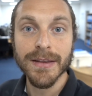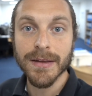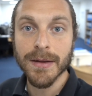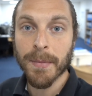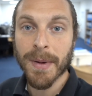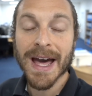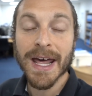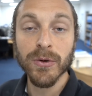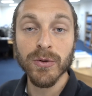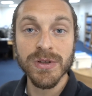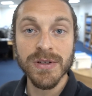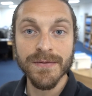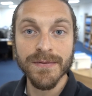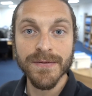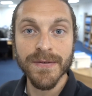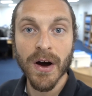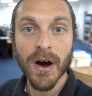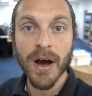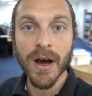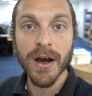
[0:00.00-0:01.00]
the panel's in
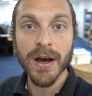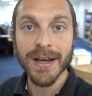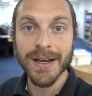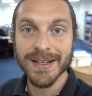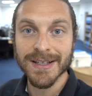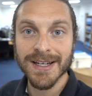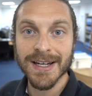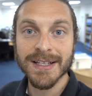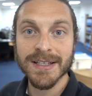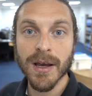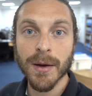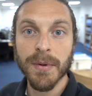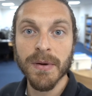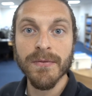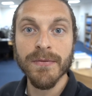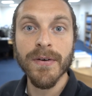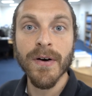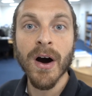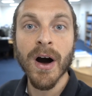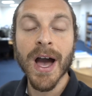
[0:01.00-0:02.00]
fire, it's lit up
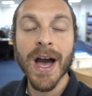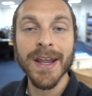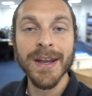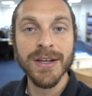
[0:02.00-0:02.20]
in fire,